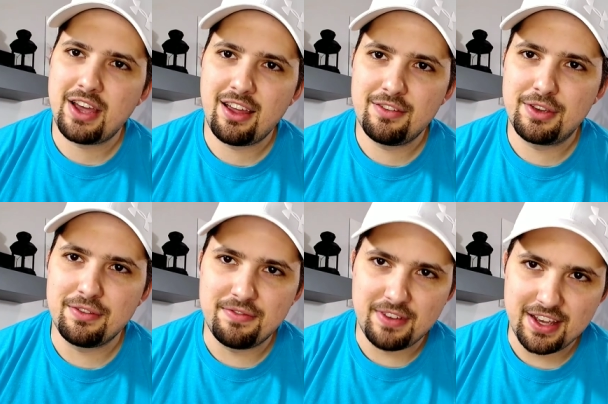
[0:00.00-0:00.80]
I've kind of
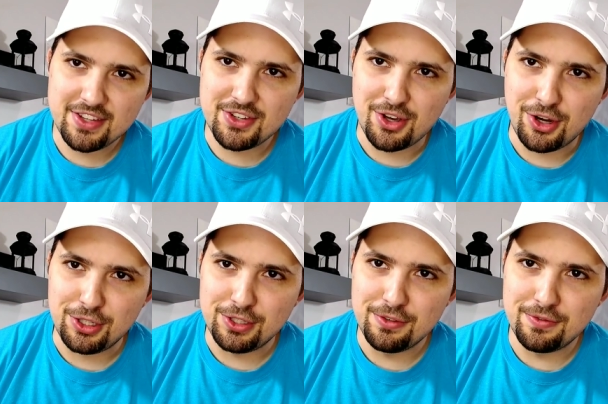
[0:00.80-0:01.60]
confessed
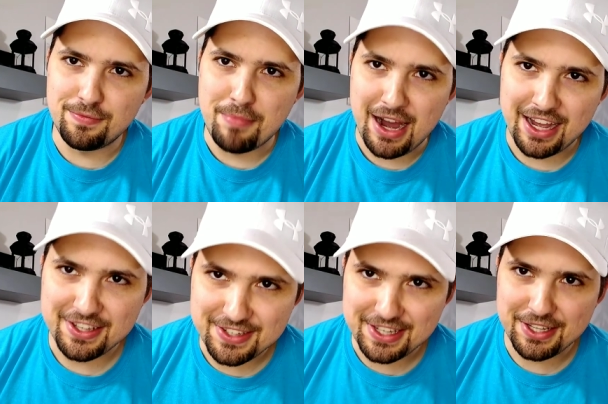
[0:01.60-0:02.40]
all of my
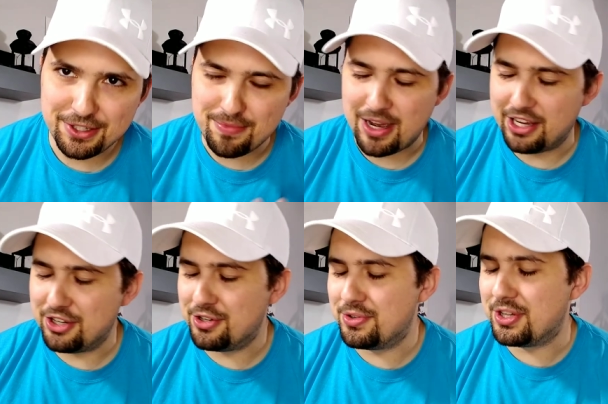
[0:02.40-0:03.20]
sins, my
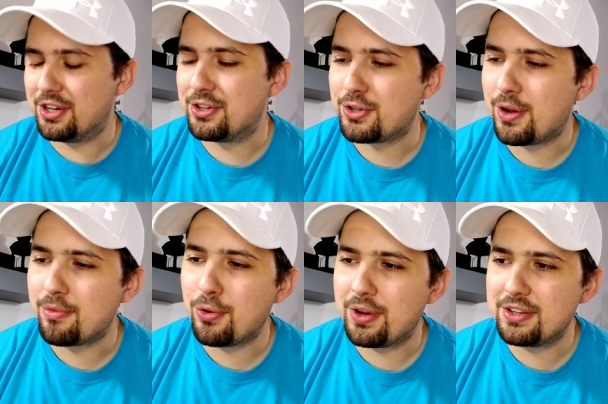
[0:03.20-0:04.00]
issues here, so
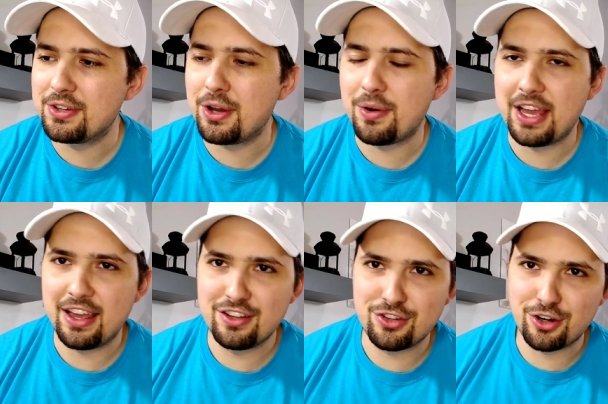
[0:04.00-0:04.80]
I'm going to go
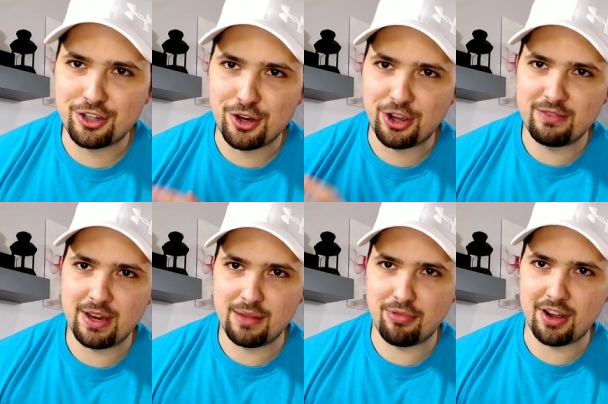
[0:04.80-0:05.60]
ahead and start talking
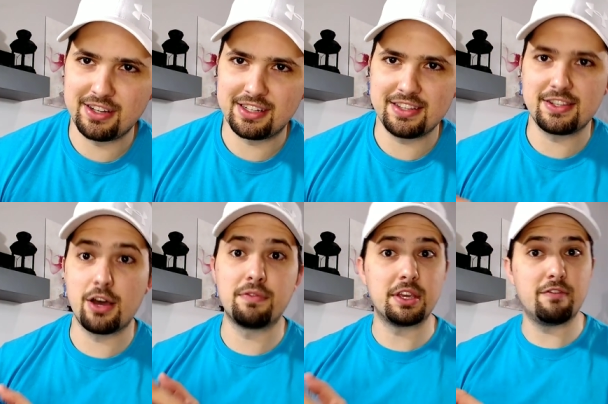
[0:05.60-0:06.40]
about the product
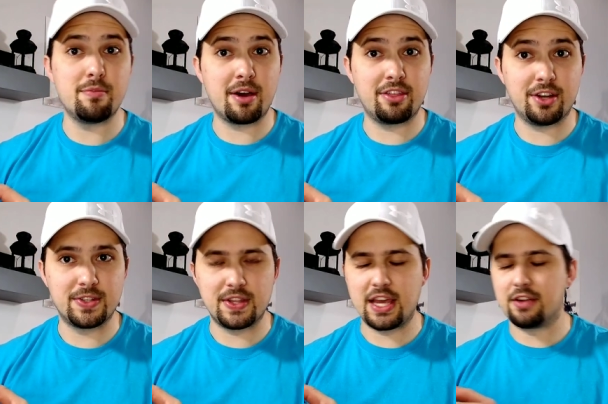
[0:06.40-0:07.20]
itself and give you my
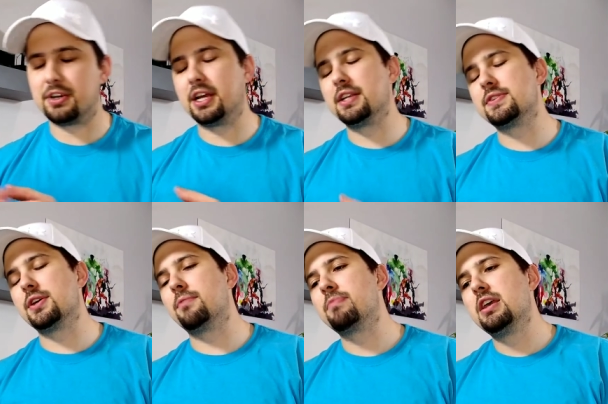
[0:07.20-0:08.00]
thoughts on that, right?
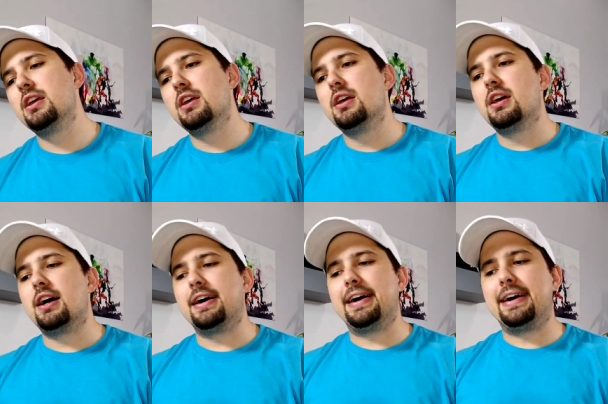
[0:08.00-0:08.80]
So.
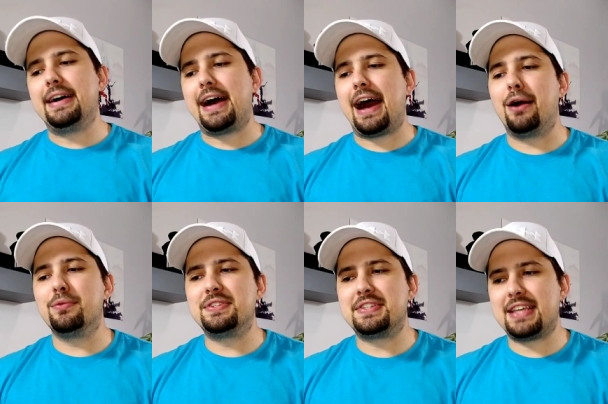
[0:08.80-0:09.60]
Uh, I
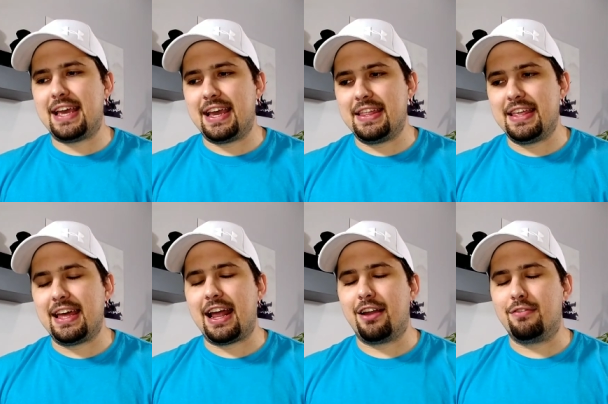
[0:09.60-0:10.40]
would say
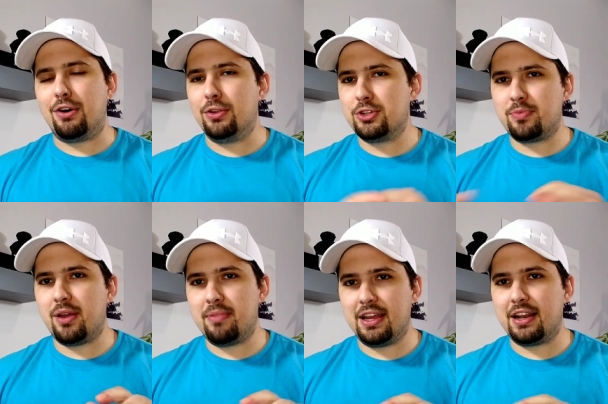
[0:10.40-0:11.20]
that out of all the
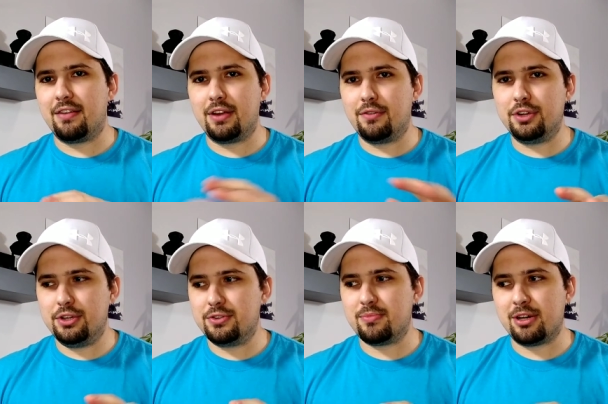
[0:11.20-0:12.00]
spray paint I've ever
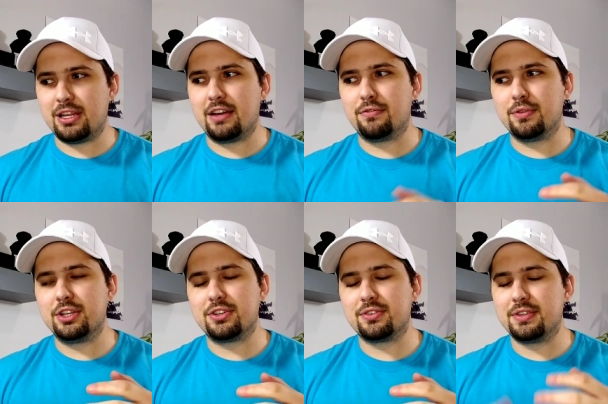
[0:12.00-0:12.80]
used in my life,
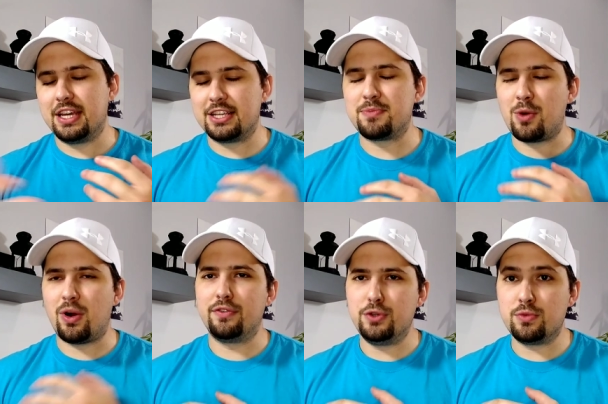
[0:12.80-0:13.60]
which, yes, my
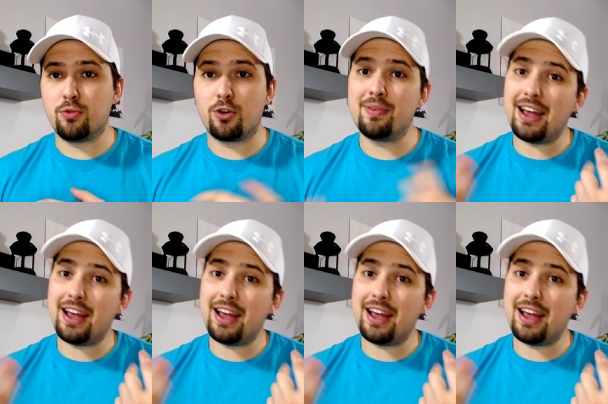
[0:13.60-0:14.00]
wife's used more,